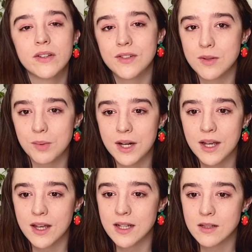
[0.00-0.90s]
for
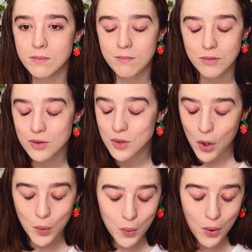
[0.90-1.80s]
spring. It's
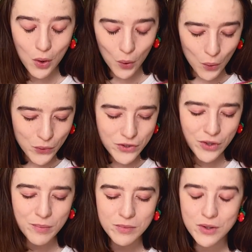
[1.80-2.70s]
so
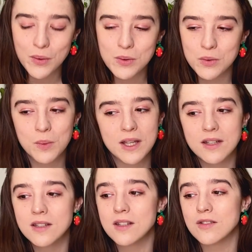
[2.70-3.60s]
wholesome, so
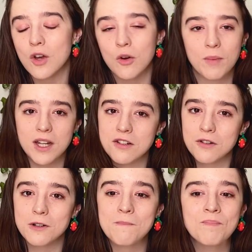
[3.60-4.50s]
sweet, so
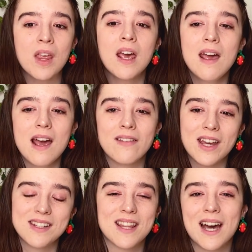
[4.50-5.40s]
magical, and that
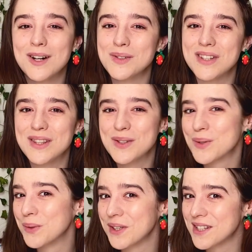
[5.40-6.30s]
is The House in the
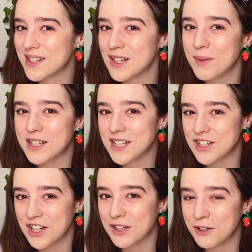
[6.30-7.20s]
Cerulean Sea by
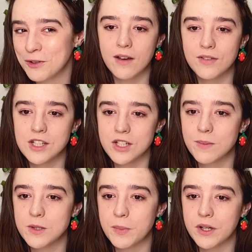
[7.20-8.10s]
T.J. Klune. I finished up
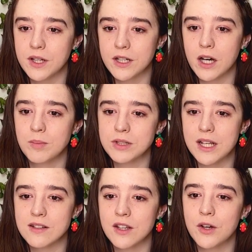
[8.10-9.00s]
this book a couple
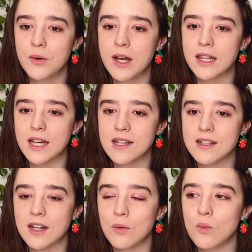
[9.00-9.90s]
days ago, and like I said,
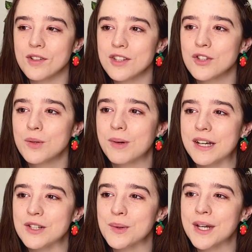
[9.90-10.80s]
I wasn't super
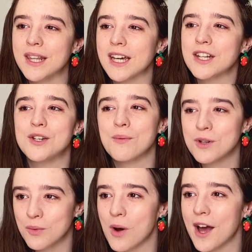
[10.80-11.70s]
into it, and like I don't
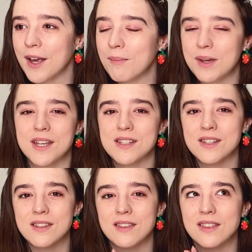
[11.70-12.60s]
know why,
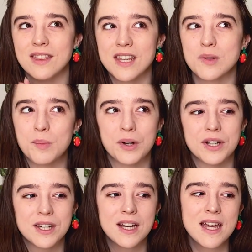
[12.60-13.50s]
because this
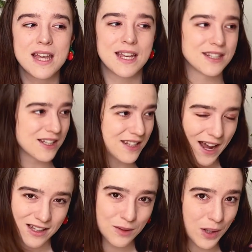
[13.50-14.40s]
book is
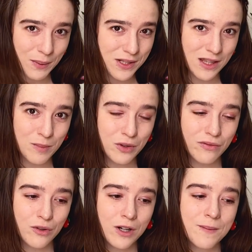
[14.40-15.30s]
exactly what I was in the mood
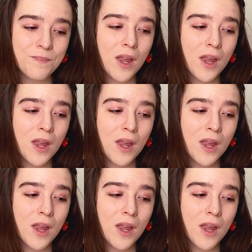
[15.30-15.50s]
for.